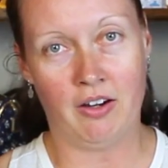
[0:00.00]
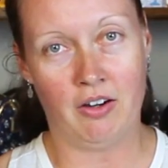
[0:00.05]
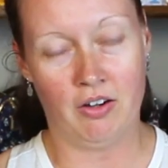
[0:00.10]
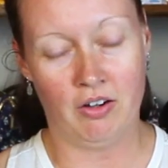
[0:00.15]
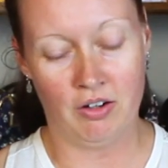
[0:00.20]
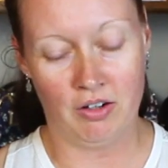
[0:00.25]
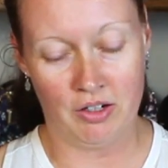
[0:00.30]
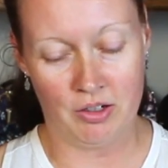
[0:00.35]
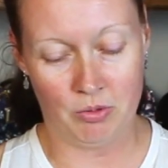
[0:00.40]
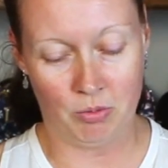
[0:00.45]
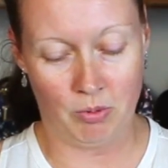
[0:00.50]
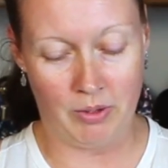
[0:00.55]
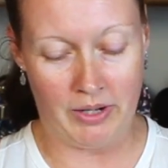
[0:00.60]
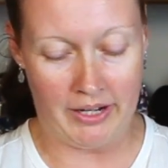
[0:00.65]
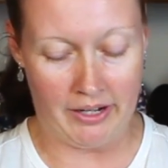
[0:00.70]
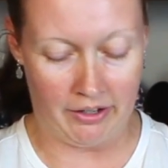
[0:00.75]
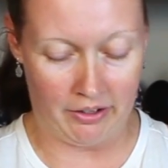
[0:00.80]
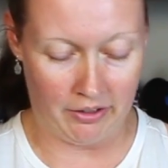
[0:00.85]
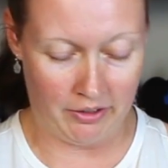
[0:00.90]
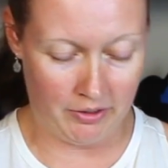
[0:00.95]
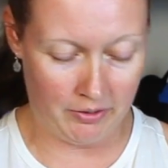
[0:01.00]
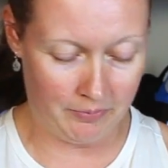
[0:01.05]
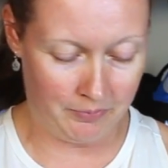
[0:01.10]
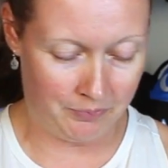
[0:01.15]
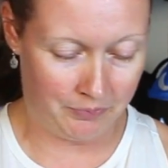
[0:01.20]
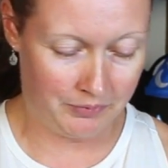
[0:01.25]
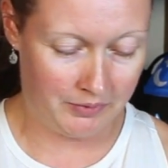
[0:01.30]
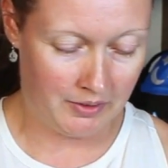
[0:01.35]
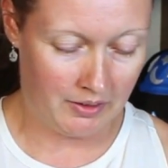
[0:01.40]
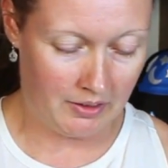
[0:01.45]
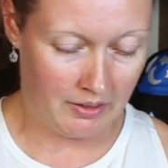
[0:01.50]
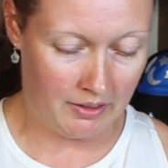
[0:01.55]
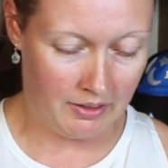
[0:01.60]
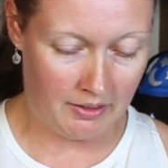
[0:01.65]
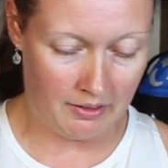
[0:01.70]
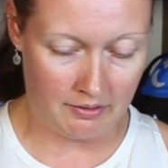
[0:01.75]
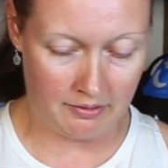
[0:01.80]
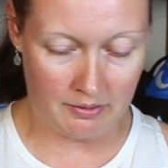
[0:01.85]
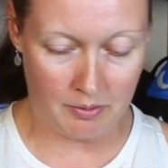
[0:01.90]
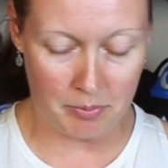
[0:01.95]
hardware,
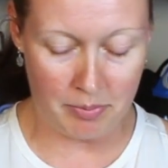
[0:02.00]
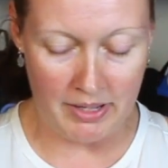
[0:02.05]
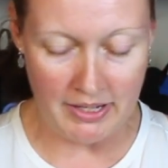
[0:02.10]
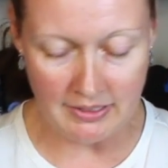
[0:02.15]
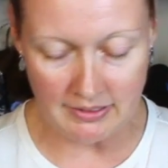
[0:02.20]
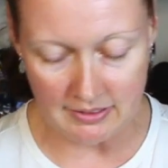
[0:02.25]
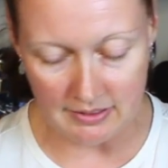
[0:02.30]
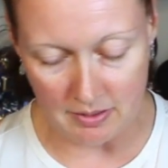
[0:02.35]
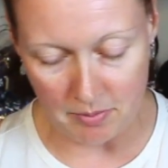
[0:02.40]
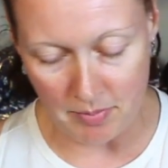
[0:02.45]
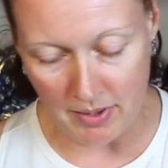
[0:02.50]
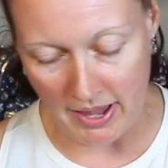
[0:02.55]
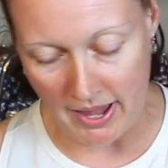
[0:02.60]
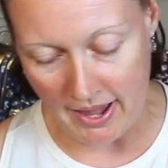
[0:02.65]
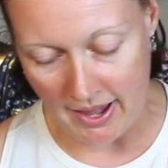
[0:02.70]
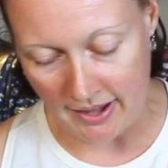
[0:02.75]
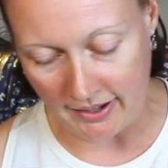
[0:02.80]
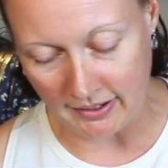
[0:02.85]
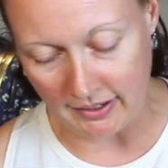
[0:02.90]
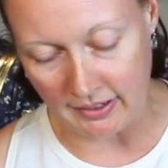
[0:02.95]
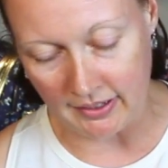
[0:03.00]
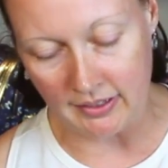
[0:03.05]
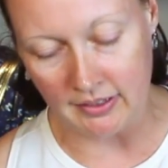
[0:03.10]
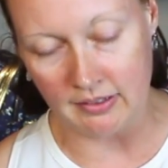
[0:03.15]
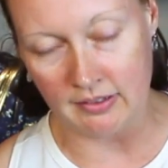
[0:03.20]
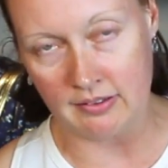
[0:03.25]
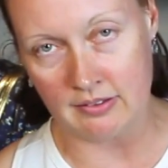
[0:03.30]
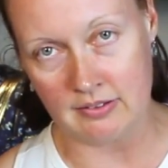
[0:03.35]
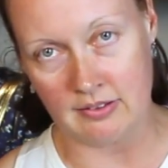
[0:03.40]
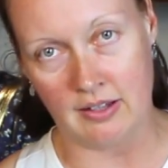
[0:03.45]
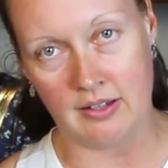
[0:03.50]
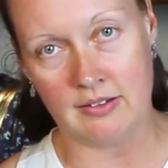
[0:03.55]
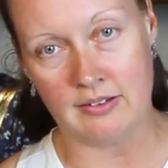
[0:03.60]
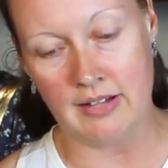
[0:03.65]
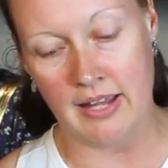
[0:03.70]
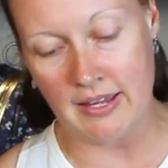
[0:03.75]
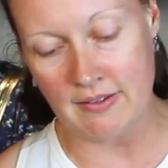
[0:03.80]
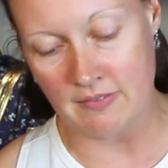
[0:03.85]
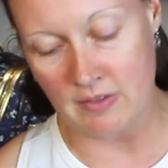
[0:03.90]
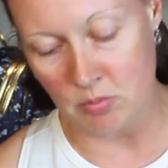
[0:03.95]
and the base of the bag is a
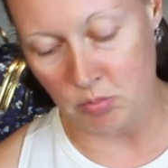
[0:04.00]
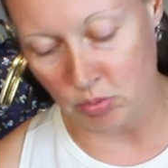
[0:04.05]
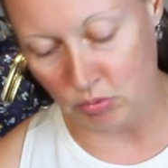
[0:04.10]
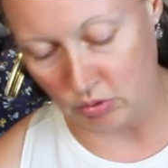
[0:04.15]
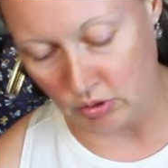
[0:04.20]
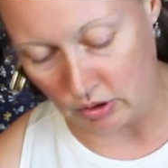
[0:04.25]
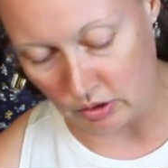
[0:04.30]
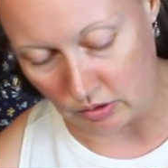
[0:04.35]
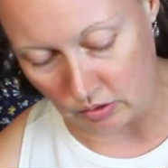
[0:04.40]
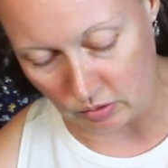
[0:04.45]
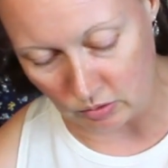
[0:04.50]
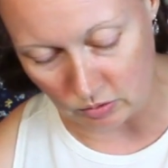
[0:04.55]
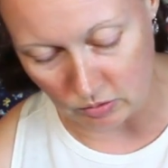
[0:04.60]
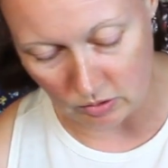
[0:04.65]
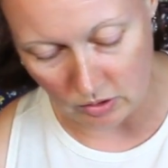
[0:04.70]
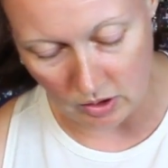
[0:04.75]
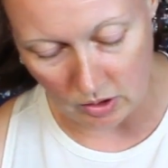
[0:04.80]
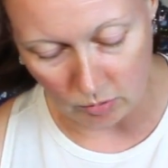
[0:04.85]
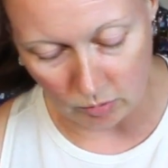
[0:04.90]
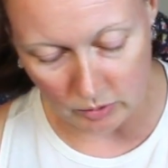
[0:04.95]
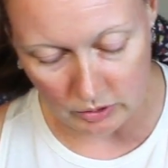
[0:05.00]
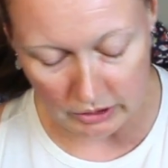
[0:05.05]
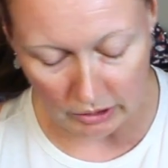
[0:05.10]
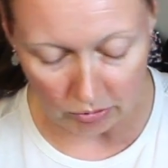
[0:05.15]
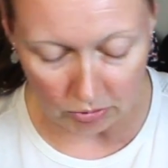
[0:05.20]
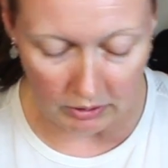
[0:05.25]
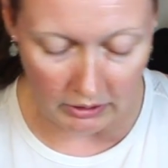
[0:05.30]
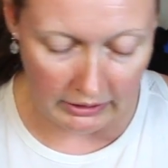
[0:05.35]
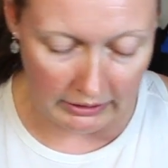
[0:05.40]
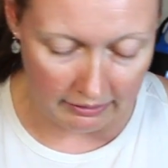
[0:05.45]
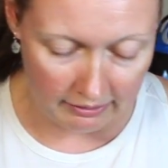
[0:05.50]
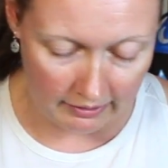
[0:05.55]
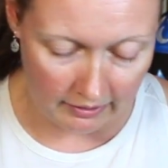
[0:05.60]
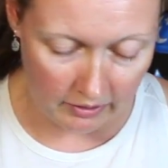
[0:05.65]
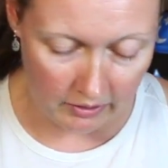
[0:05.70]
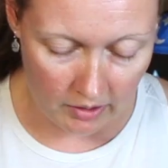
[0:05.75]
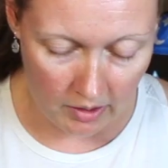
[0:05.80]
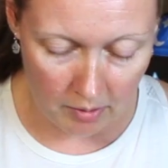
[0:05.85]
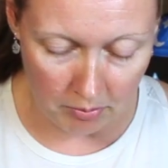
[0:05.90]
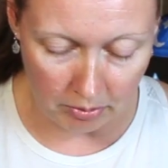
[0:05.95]
navy blue, which I really
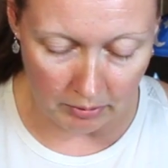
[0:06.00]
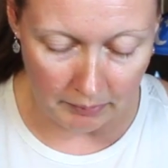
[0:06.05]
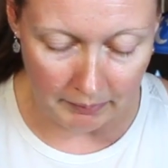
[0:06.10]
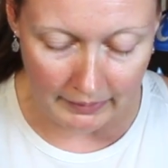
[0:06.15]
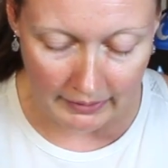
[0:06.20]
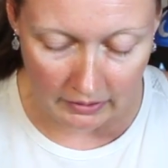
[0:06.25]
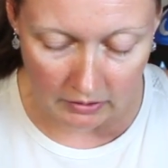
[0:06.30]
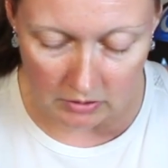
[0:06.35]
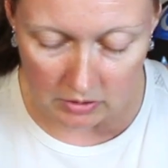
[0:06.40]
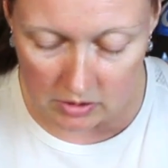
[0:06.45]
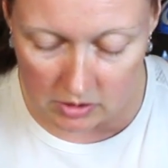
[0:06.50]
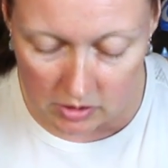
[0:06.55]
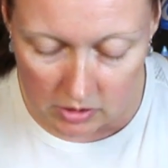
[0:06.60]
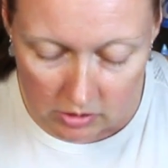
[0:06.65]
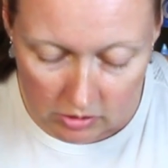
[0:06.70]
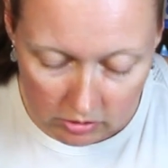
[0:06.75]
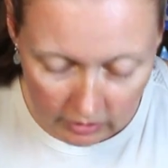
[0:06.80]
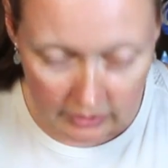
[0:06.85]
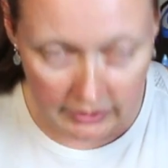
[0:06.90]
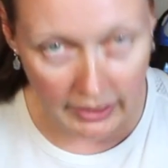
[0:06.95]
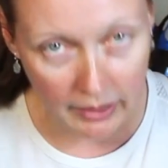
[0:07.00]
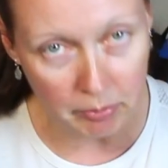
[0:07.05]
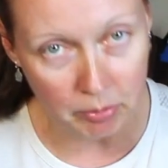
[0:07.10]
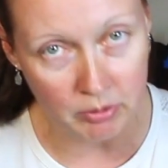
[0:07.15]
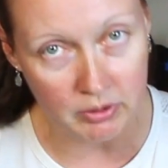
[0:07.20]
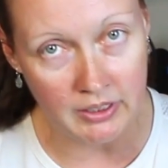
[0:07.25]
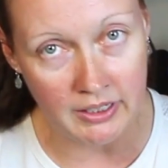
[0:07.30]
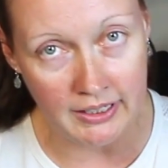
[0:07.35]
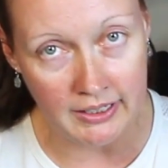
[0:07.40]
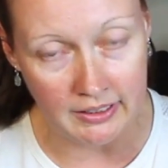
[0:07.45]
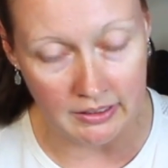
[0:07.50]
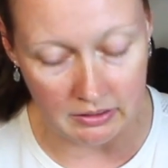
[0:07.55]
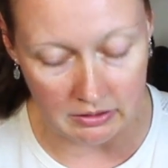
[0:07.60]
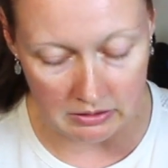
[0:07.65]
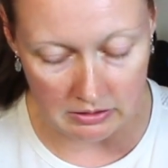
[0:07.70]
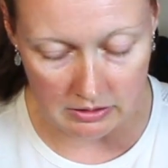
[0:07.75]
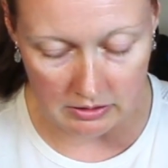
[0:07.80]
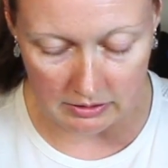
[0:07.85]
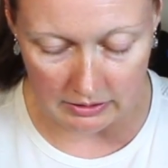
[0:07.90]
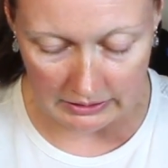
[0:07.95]
think complements the Dapper
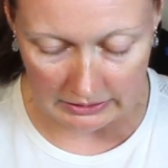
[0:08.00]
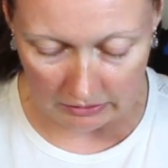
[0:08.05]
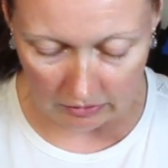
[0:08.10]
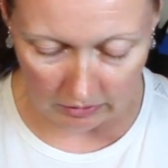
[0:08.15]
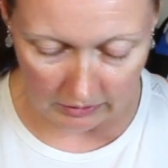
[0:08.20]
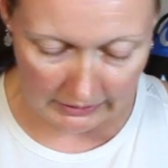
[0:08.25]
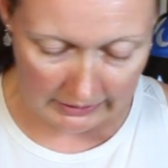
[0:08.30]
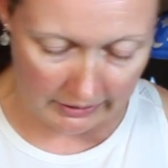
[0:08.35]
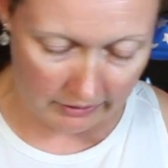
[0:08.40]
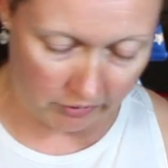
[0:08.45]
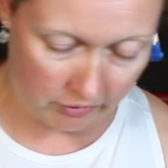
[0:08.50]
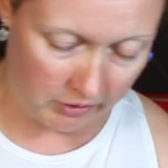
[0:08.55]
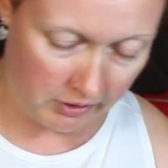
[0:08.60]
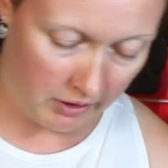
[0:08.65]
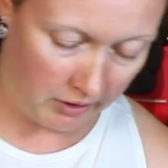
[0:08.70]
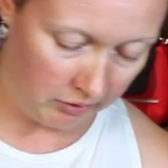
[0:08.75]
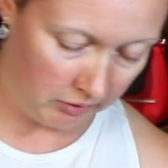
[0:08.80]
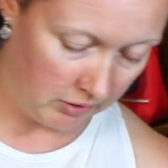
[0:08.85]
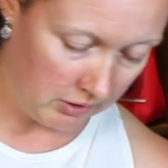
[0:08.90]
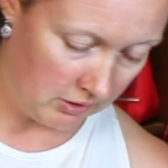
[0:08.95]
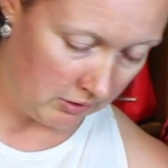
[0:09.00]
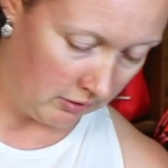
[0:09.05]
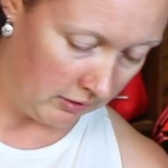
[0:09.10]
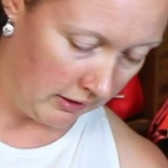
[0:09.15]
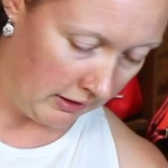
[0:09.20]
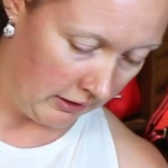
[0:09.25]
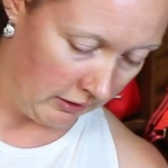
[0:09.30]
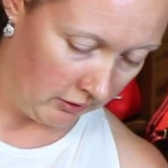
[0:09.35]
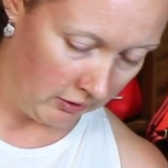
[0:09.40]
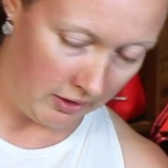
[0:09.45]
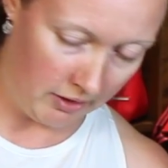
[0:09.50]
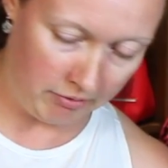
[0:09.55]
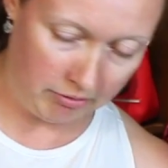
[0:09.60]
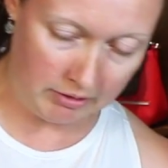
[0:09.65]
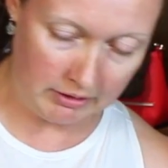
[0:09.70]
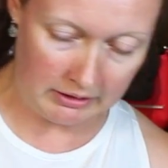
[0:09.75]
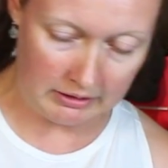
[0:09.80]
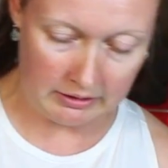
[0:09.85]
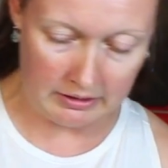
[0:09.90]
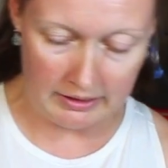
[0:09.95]
Dans and all the other colors on here. I
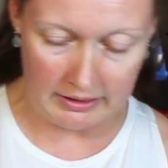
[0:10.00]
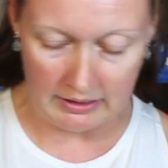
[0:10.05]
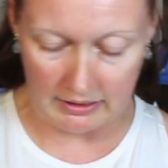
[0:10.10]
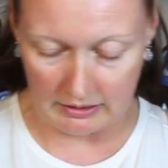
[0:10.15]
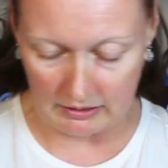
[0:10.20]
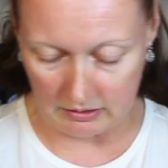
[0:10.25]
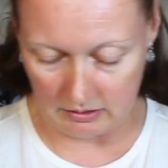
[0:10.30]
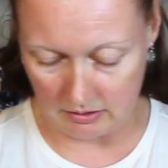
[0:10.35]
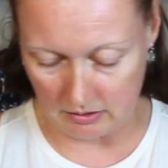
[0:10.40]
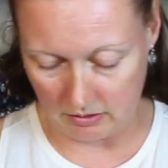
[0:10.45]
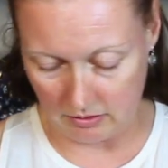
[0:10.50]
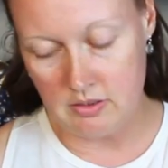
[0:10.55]
really like it.